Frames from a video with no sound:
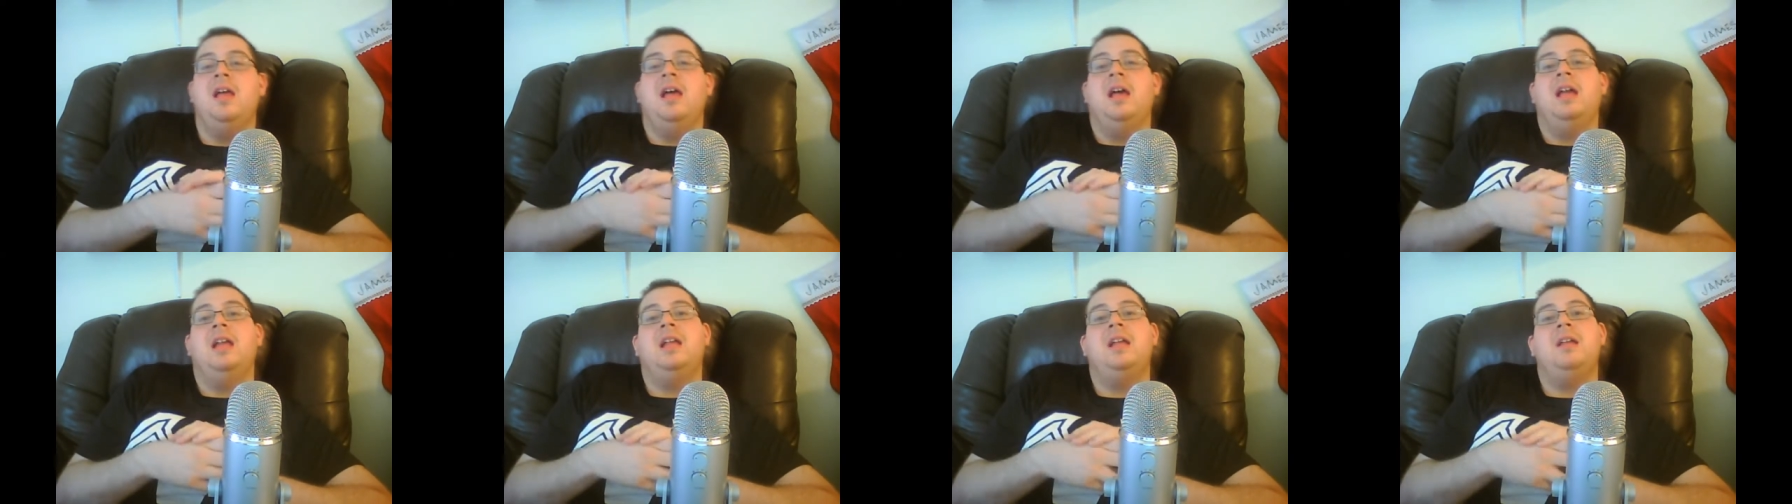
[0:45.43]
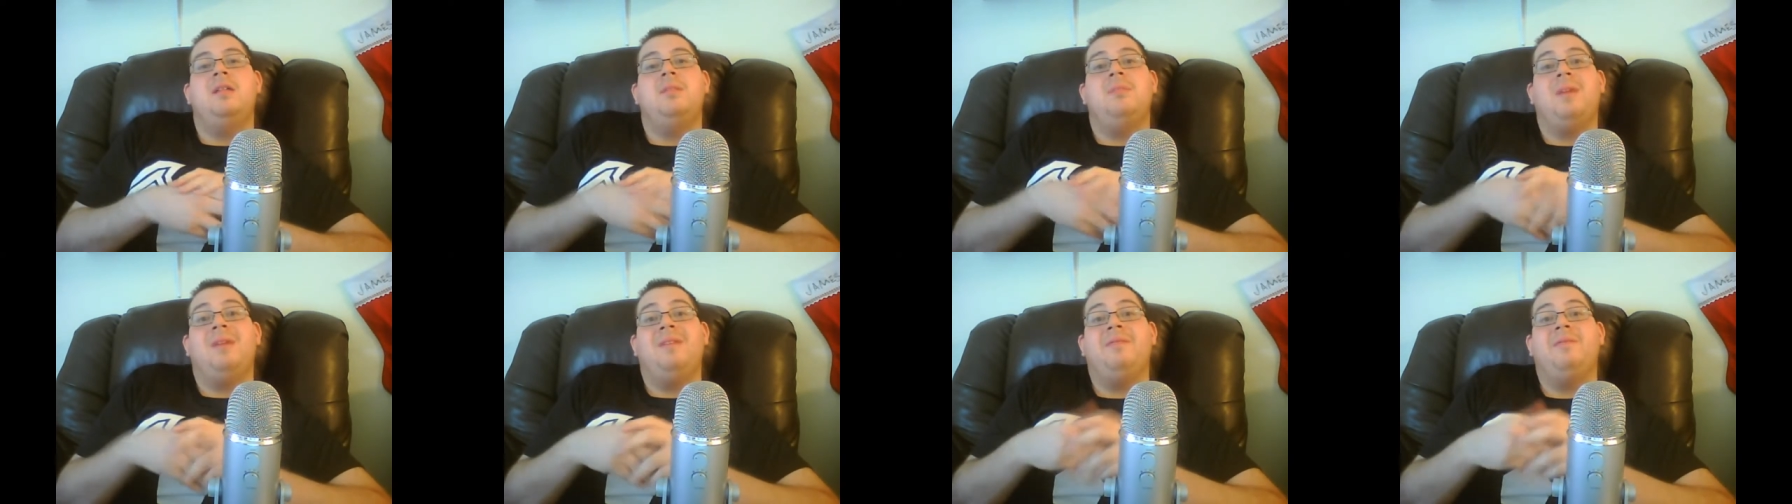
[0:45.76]
And then
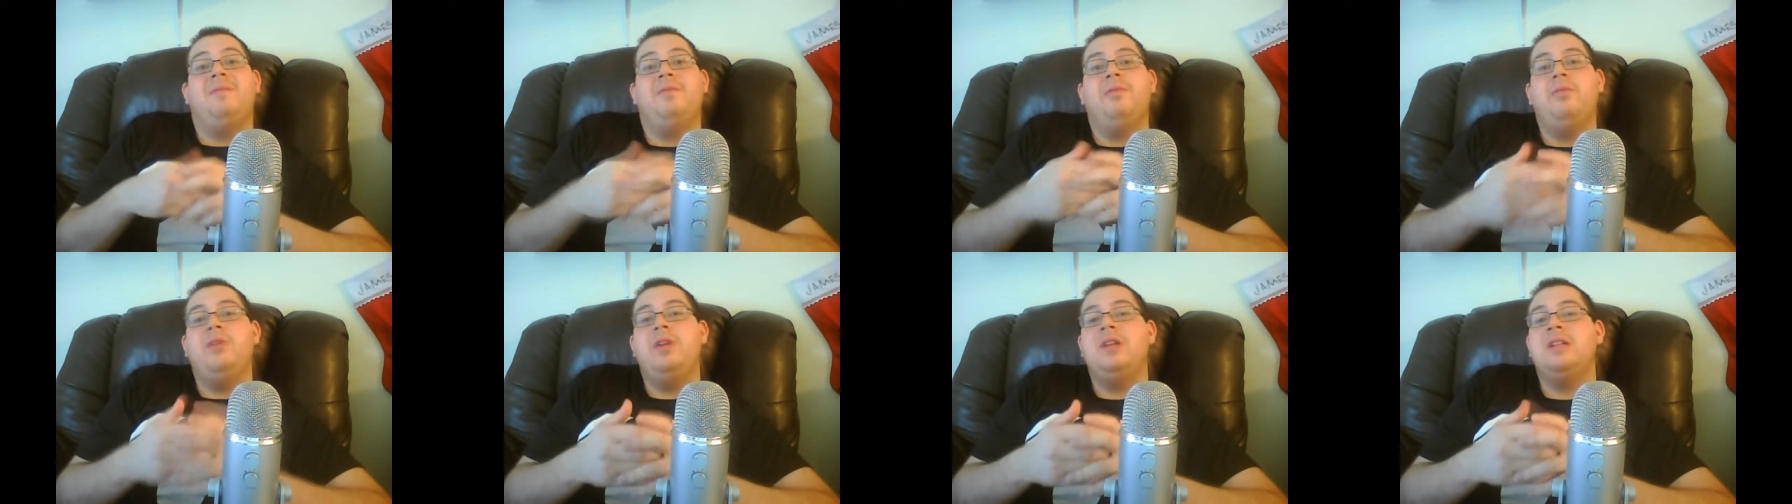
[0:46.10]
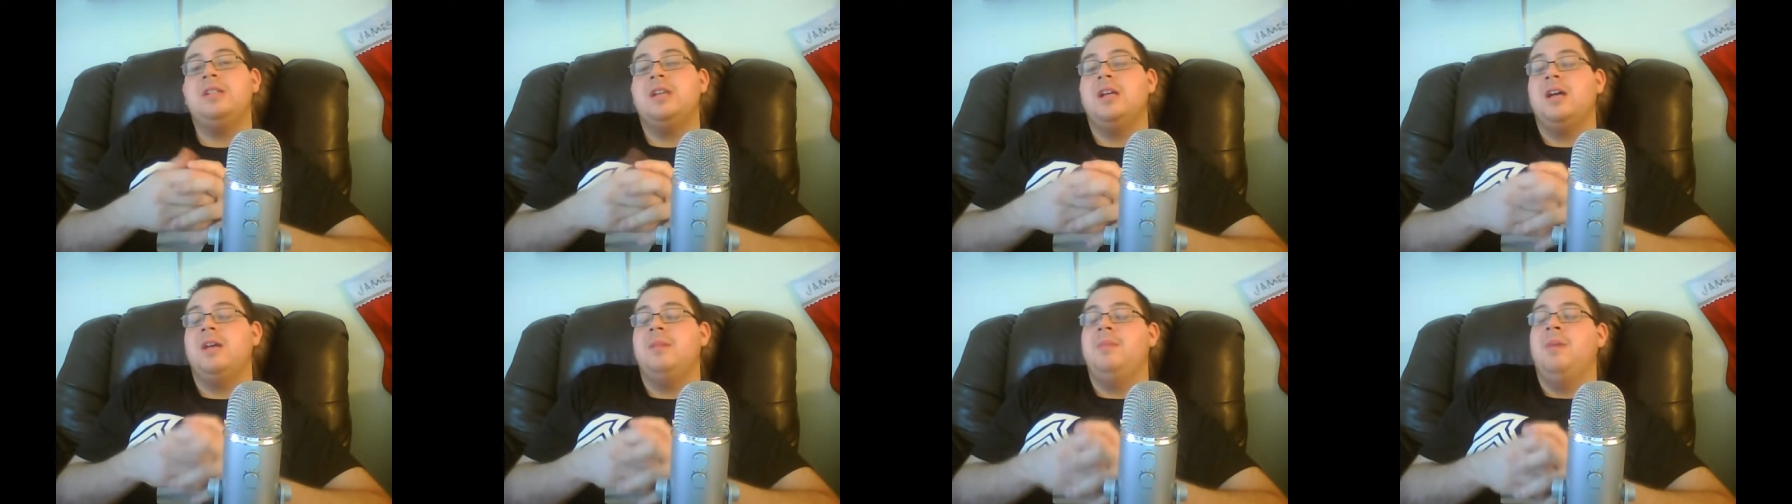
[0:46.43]
in my free
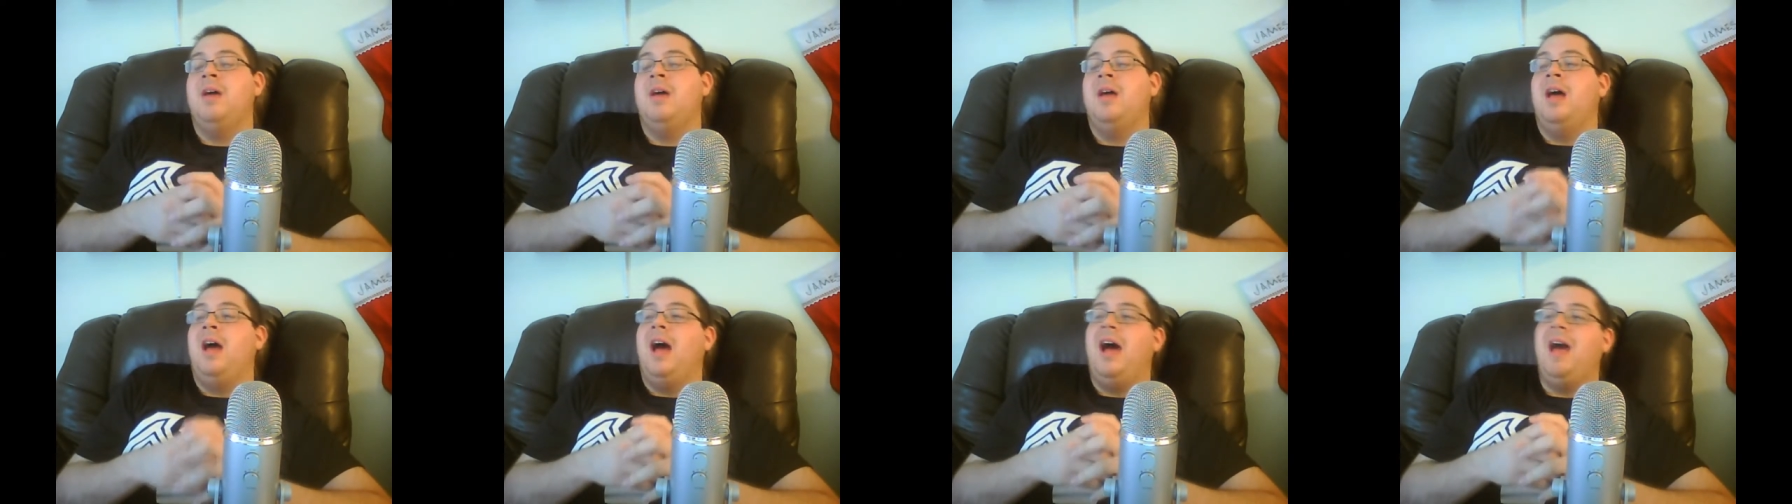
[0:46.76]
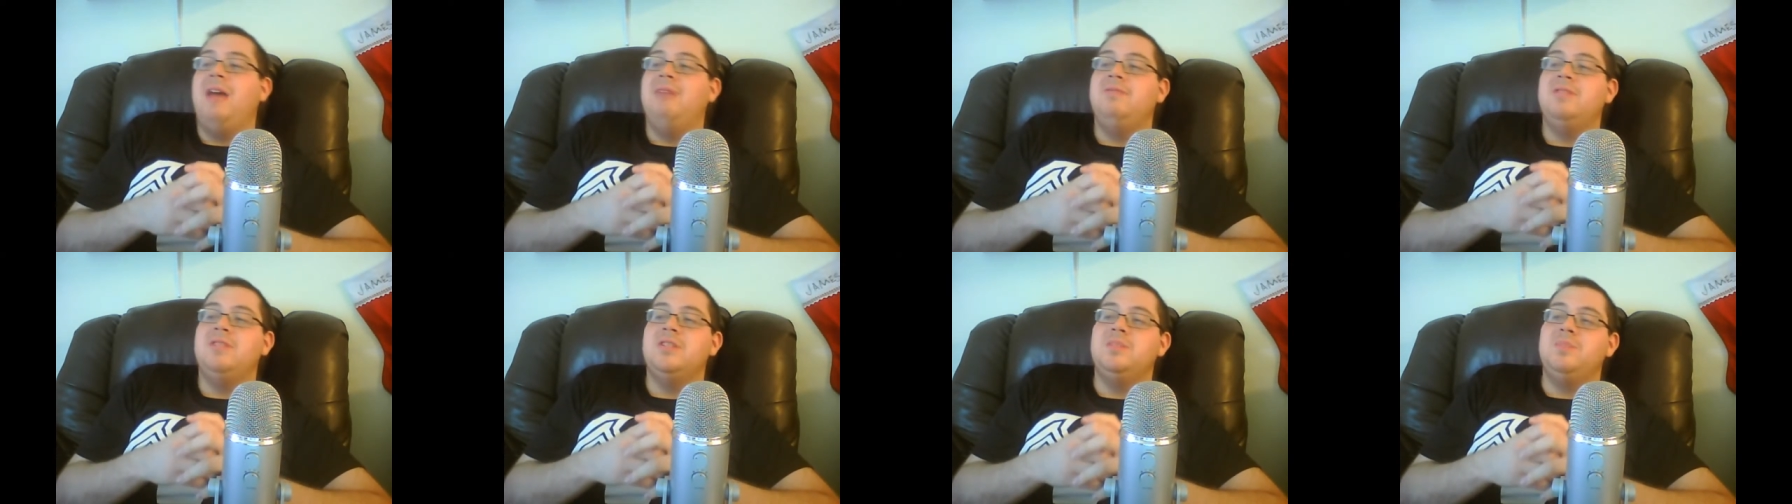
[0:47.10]
time,
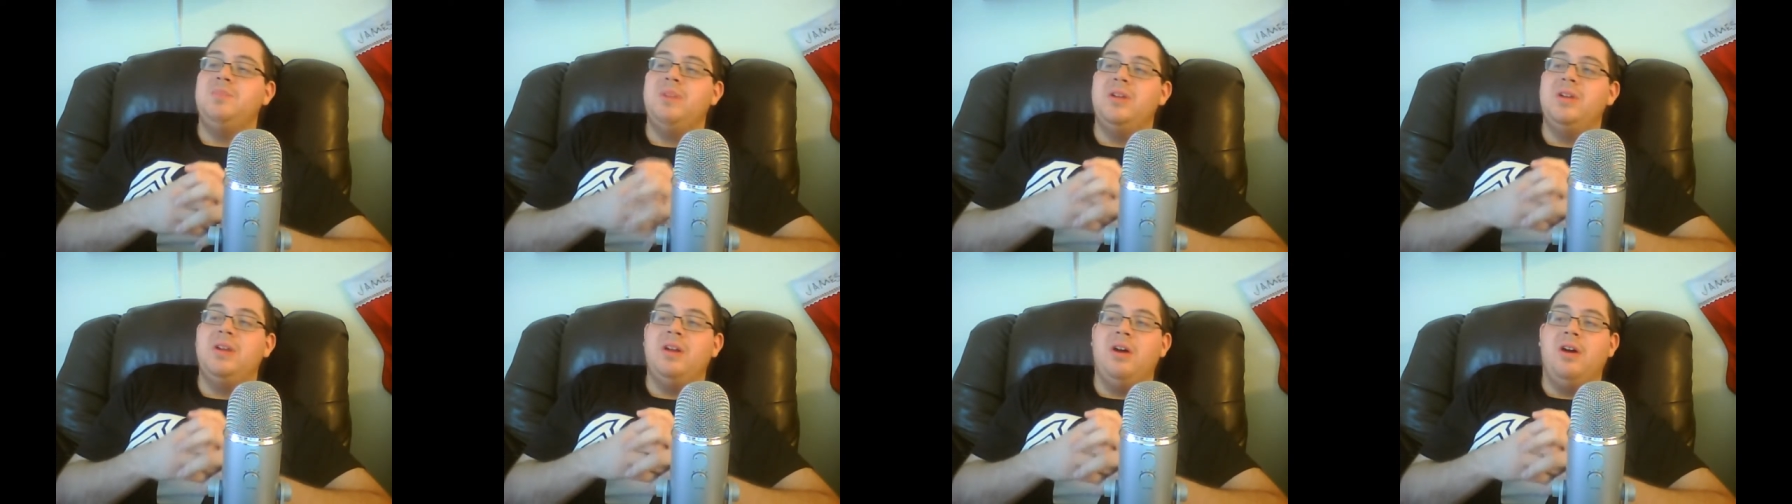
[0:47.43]
I've just been